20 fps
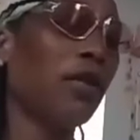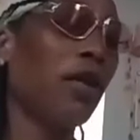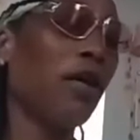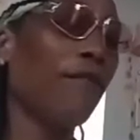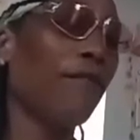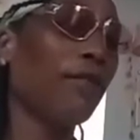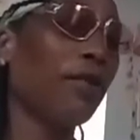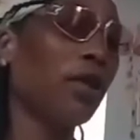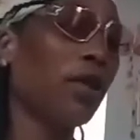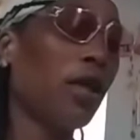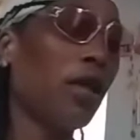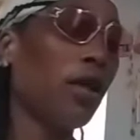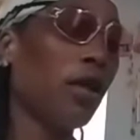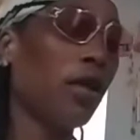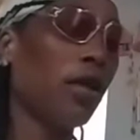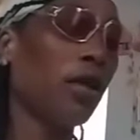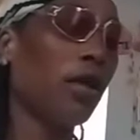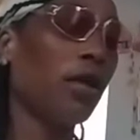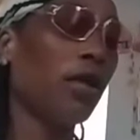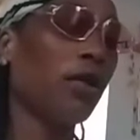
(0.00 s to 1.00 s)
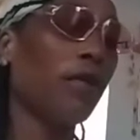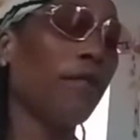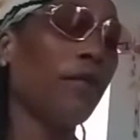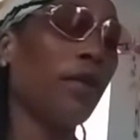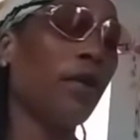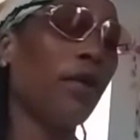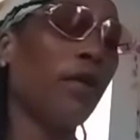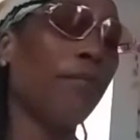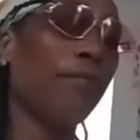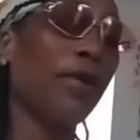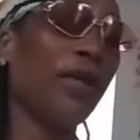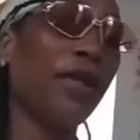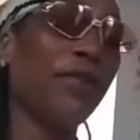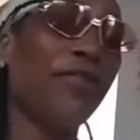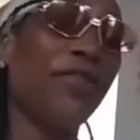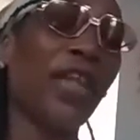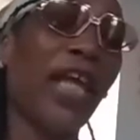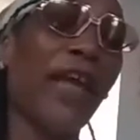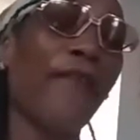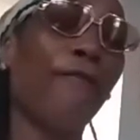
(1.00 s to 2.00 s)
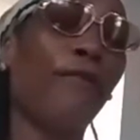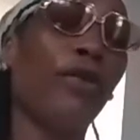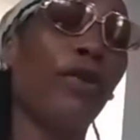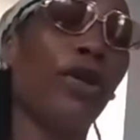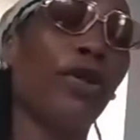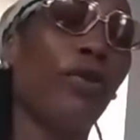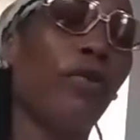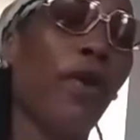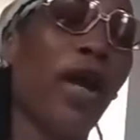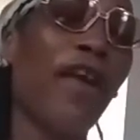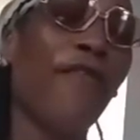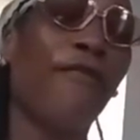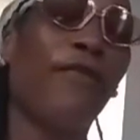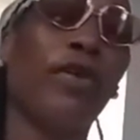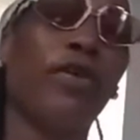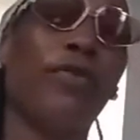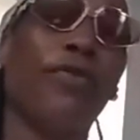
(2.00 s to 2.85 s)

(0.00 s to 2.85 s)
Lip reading: of love, being thankful and grateful.